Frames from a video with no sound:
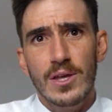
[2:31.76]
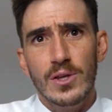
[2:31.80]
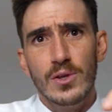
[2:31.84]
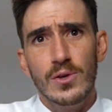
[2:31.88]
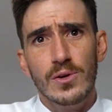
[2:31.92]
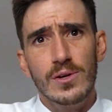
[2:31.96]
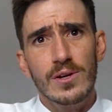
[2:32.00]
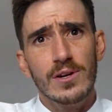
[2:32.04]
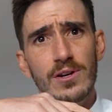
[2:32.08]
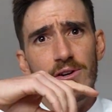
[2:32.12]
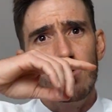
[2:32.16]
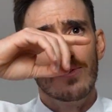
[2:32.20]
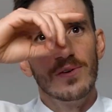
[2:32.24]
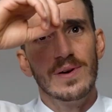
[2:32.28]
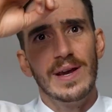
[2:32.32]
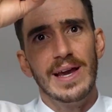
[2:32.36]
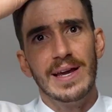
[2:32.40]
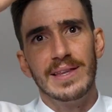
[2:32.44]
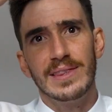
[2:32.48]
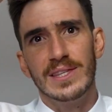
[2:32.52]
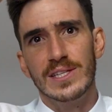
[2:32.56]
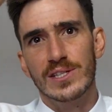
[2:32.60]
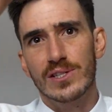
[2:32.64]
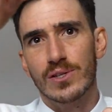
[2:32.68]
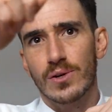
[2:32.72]
You can
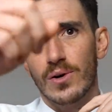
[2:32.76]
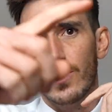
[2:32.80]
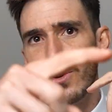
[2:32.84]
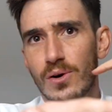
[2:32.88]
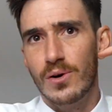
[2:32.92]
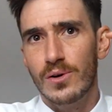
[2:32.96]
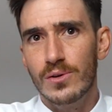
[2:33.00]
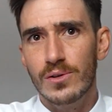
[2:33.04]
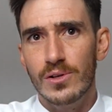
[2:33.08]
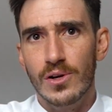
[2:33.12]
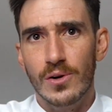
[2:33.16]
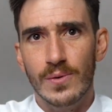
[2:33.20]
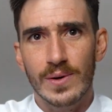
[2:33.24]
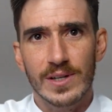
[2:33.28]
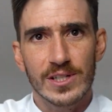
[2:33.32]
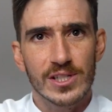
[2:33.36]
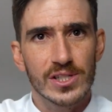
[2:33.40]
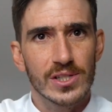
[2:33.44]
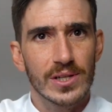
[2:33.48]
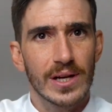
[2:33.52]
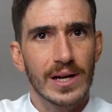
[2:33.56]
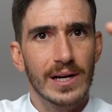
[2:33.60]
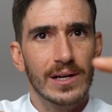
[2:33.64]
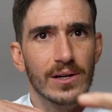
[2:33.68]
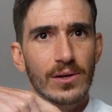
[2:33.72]
create this ongoing
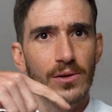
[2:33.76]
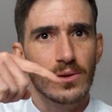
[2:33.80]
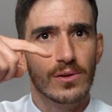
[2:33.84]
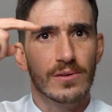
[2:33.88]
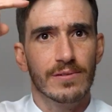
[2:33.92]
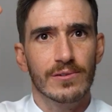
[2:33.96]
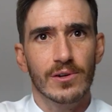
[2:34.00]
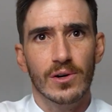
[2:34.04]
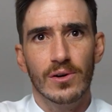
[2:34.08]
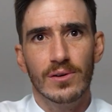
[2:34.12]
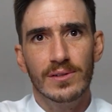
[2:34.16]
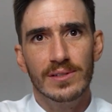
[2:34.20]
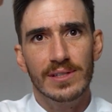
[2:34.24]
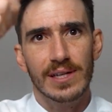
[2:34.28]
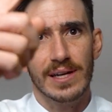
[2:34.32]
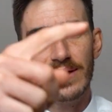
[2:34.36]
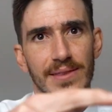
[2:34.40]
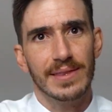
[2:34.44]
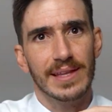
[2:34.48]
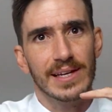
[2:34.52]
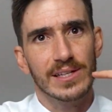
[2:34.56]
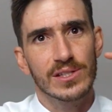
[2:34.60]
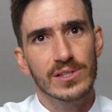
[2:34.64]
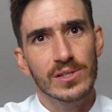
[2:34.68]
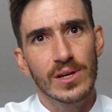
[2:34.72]
cycle of content
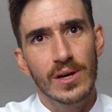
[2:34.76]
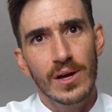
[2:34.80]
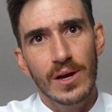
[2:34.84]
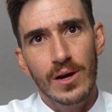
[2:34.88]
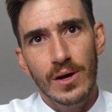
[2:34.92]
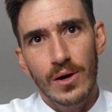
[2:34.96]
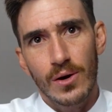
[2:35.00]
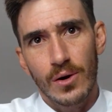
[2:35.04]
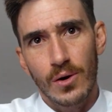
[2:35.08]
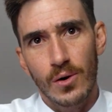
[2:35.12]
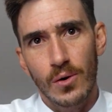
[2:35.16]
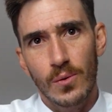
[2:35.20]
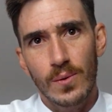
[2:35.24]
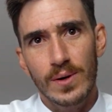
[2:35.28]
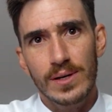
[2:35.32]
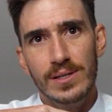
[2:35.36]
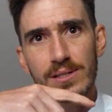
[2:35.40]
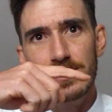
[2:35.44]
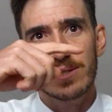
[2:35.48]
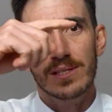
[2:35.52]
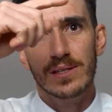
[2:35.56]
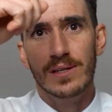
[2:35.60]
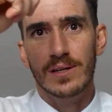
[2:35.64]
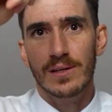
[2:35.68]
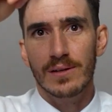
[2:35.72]
that's
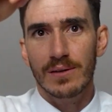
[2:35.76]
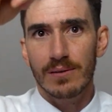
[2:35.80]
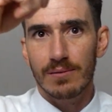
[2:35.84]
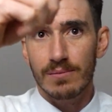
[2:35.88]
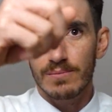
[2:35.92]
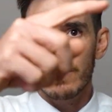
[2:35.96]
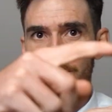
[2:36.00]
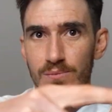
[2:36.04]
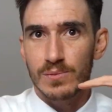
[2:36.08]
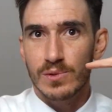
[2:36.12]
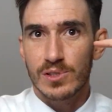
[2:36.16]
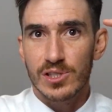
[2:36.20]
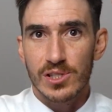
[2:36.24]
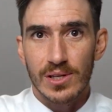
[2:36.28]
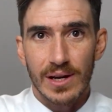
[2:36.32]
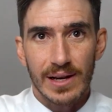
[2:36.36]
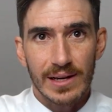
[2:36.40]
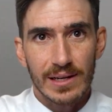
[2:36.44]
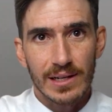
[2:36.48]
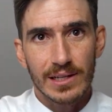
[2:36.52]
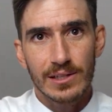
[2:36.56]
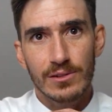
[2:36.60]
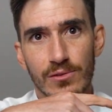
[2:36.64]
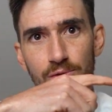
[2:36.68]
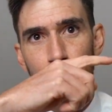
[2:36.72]
always
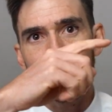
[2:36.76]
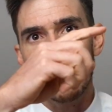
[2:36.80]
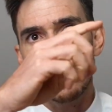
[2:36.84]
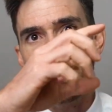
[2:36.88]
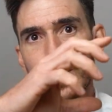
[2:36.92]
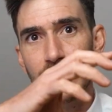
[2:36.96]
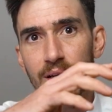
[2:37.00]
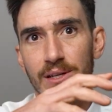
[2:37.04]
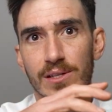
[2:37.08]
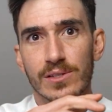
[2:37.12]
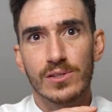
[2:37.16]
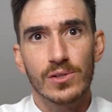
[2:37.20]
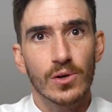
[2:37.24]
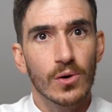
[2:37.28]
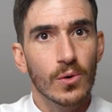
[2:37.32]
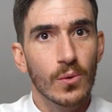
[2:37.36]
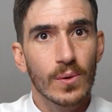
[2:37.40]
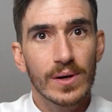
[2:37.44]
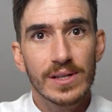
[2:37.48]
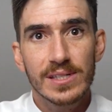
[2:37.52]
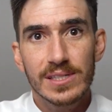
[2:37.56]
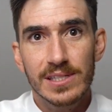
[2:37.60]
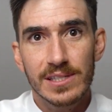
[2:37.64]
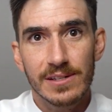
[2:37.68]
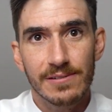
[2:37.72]
cycling through and is
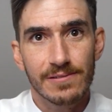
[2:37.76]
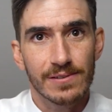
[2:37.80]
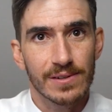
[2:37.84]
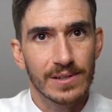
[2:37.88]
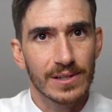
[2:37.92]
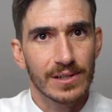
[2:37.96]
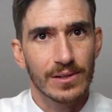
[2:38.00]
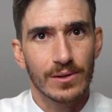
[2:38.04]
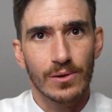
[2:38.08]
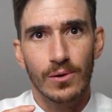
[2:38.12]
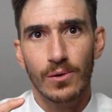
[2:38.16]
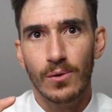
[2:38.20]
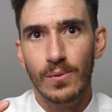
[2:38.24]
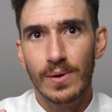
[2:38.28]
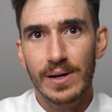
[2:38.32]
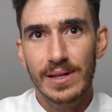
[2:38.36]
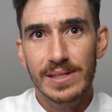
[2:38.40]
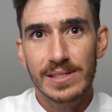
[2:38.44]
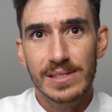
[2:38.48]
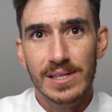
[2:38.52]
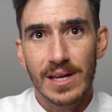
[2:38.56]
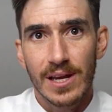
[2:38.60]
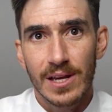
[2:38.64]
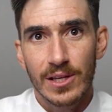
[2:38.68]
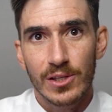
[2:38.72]
always different and
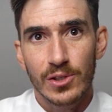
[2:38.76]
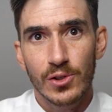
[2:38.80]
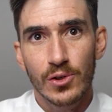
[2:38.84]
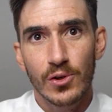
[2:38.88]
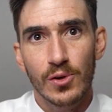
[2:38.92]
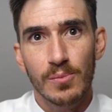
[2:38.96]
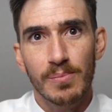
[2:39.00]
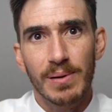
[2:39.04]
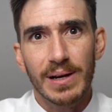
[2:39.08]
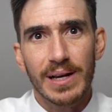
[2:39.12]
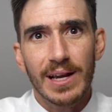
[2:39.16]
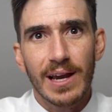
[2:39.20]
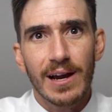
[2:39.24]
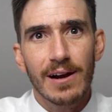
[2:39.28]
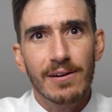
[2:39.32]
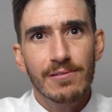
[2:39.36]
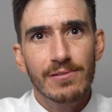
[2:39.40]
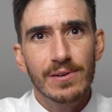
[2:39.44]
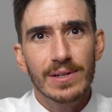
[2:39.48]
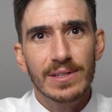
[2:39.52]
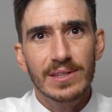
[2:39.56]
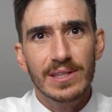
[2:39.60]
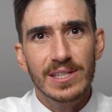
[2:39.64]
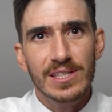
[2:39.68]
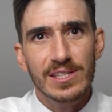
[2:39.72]
always new, but
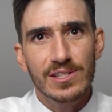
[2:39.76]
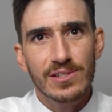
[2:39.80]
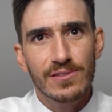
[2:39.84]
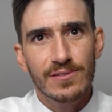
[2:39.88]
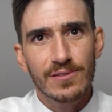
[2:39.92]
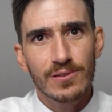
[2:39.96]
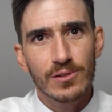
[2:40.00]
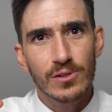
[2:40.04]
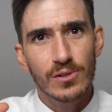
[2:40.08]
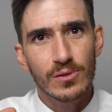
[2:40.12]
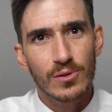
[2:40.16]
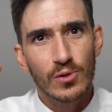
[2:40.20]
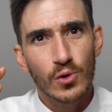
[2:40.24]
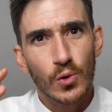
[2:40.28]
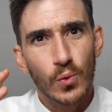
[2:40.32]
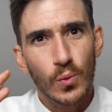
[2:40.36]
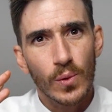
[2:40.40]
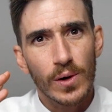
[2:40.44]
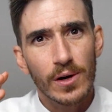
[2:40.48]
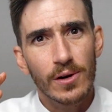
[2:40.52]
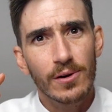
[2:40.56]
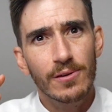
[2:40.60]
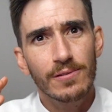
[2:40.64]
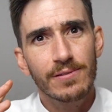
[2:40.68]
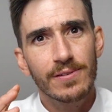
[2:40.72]
covering these
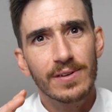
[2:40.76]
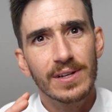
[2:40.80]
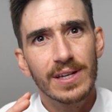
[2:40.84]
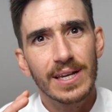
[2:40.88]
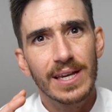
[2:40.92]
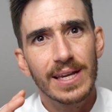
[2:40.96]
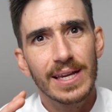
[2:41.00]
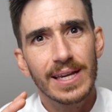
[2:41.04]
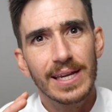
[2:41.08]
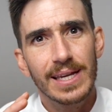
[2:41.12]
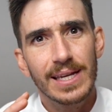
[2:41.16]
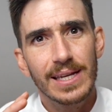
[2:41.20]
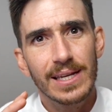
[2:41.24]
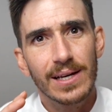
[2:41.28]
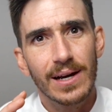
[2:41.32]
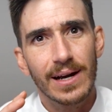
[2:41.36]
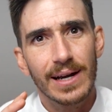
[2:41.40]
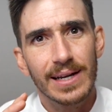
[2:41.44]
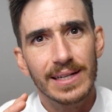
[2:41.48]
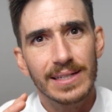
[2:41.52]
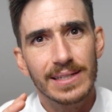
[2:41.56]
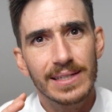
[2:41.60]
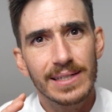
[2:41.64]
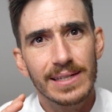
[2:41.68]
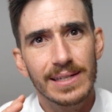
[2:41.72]
12 key
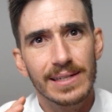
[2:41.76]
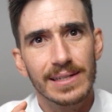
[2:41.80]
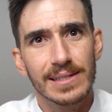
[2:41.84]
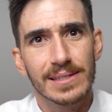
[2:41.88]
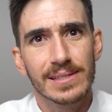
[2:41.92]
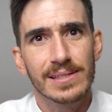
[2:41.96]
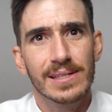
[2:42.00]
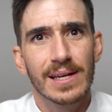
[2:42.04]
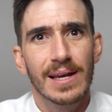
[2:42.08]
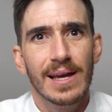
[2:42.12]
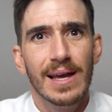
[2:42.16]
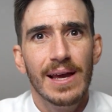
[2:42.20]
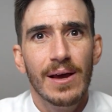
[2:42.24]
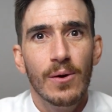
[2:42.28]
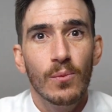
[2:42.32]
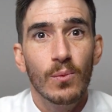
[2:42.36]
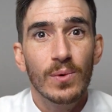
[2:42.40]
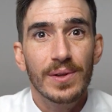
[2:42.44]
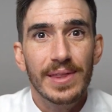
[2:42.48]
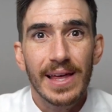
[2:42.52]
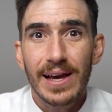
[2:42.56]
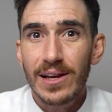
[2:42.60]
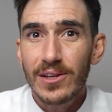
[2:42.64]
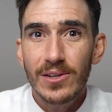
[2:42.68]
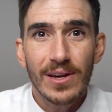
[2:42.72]
ideas
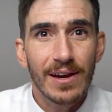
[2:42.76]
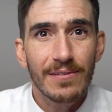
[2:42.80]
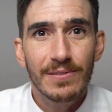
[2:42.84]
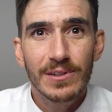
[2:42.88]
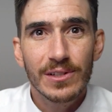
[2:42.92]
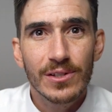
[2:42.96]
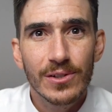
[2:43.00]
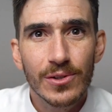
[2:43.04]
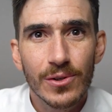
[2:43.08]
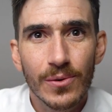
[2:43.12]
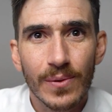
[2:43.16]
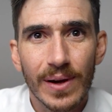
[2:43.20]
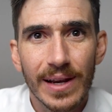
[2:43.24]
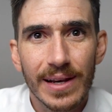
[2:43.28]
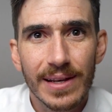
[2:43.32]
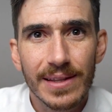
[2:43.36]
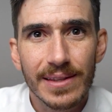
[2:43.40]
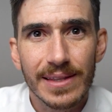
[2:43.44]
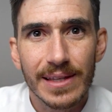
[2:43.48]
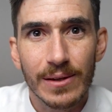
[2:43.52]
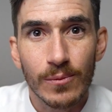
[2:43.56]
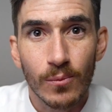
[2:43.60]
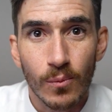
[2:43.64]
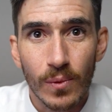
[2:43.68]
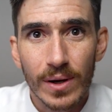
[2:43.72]
without you having to do
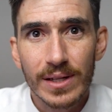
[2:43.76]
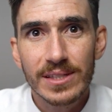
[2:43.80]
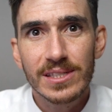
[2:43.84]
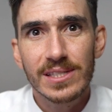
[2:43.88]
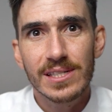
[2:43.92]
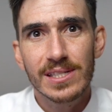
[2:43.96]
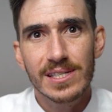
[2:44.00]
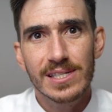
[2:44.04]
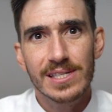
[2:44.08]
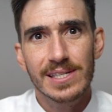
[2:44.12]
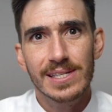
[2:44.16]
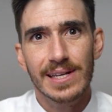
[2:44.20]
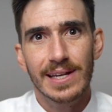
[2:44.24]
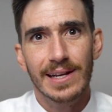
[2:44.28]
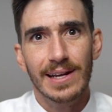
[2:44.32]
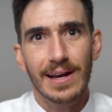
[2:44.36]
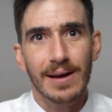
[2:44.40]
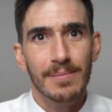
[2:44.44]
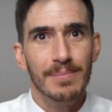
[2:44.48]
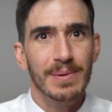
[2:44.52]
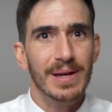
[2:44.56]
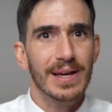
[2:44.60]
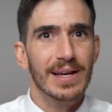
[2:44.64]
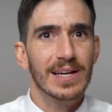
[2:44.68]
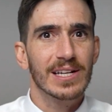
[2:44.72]
anything. Once it's set
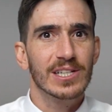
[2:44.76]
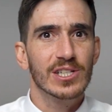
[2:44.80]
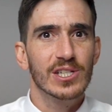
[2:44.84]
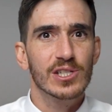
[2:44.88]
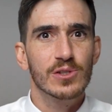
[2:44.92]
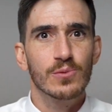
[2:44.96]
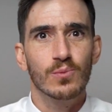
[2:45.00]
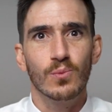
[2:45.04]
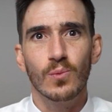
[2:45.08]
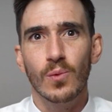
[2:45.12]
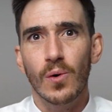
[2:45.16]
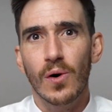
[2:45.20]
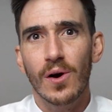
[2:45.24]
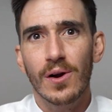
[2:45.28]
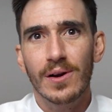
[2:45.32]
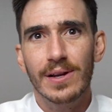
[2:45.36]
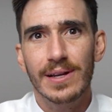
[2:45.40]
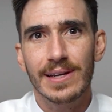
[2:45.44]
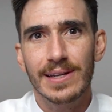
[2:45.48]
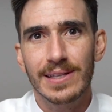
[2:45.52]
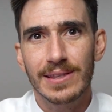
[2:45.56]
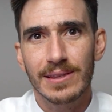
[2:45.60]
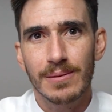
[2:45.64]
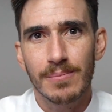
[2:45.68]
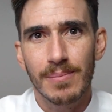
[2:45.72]
up, it can just work
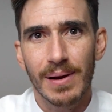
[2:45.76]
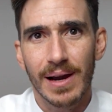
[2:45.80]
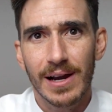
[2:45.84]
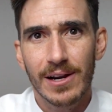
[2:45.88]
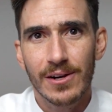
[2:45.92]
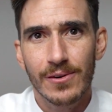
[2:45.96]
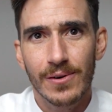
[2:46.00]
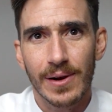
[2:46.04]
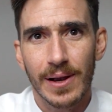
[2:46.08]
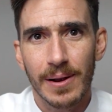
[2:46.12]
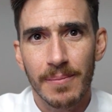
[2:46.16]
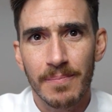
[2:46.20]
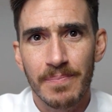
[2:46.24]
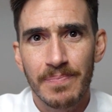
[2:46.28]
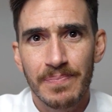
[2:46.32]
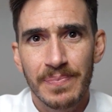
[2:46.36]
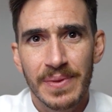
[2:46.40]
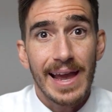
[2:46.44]
in the background.